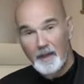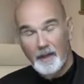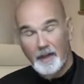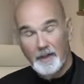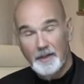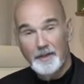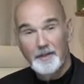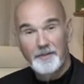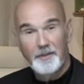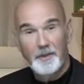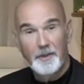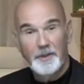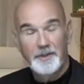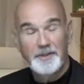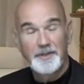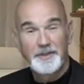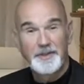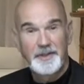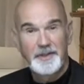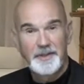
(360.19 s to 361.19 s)
I look forward to
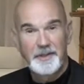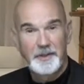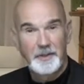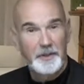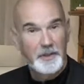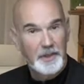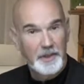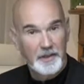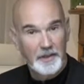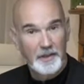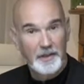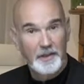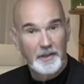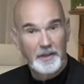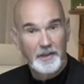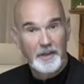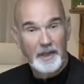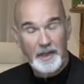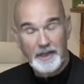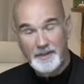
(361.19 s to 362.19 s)
seeing you here
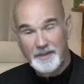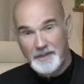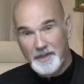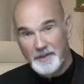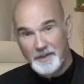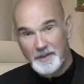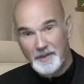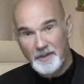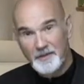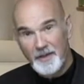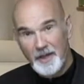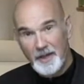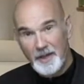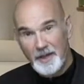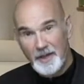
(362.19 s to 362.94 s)
at Center of I